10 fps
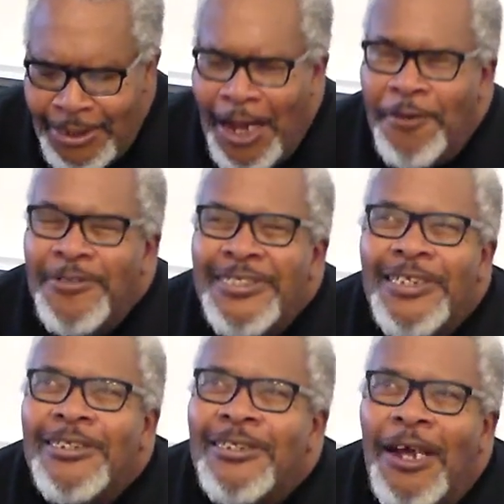So I
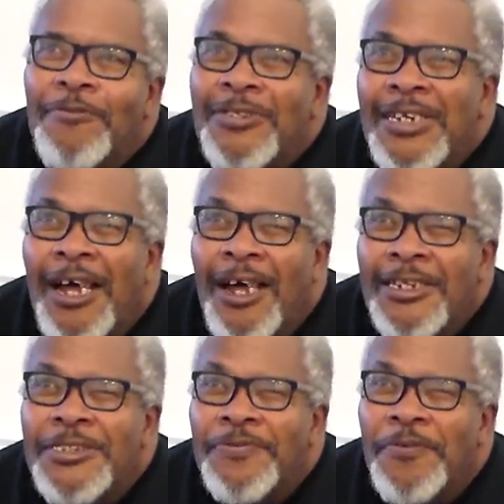went to
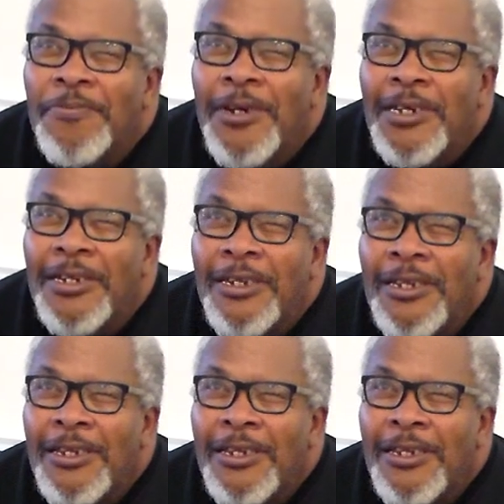college in Vermont.